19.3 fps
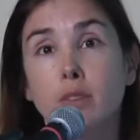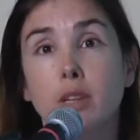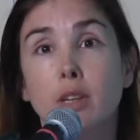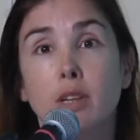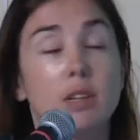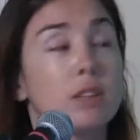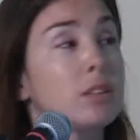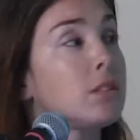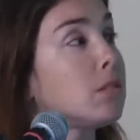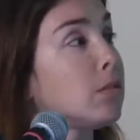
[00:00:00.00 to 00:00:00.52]

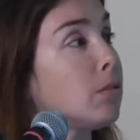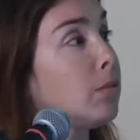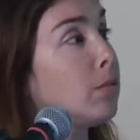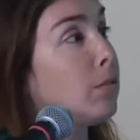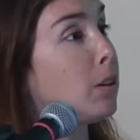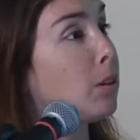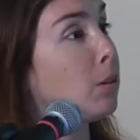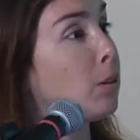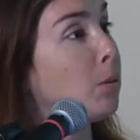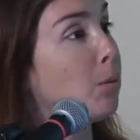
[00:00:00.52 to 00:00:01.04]
and it's
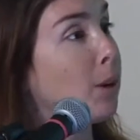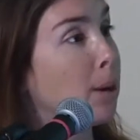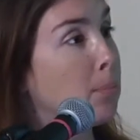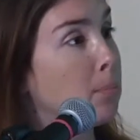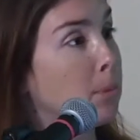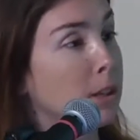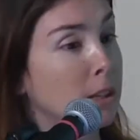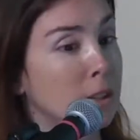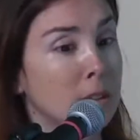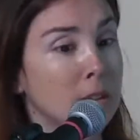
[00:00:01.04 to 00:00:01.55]
very
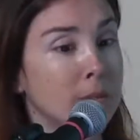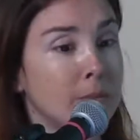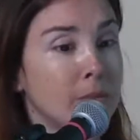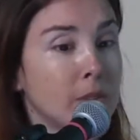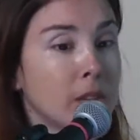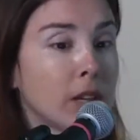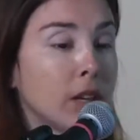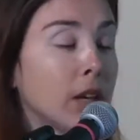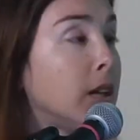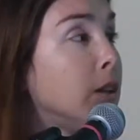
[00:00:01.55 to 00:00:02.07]
rapid.
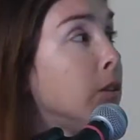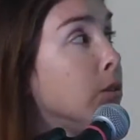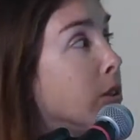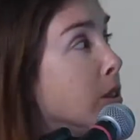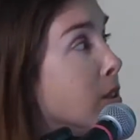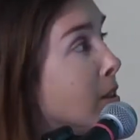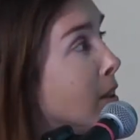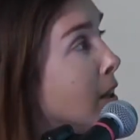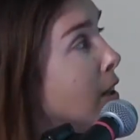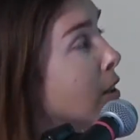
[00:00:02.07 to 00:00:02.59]
And you
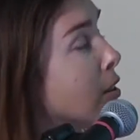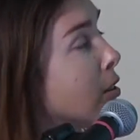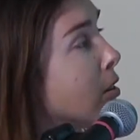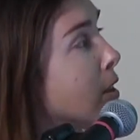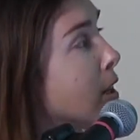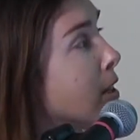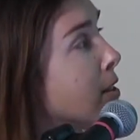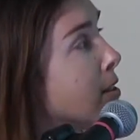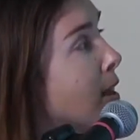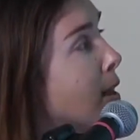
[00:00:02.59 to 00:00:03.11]
can see here
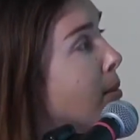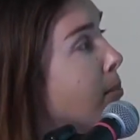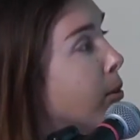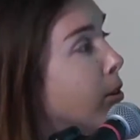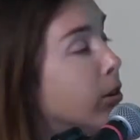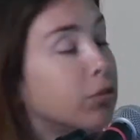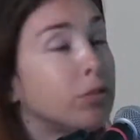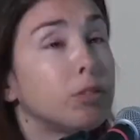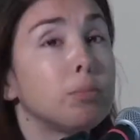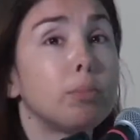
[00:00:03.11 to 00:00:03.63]
an
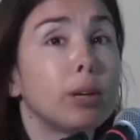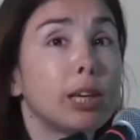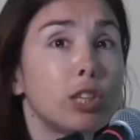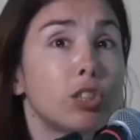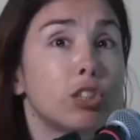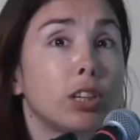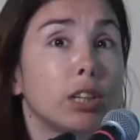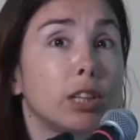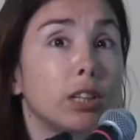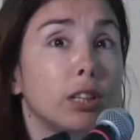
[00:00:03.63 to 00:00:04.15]
example of a
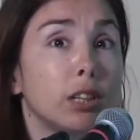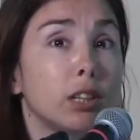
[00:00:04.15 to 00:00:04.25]
patient.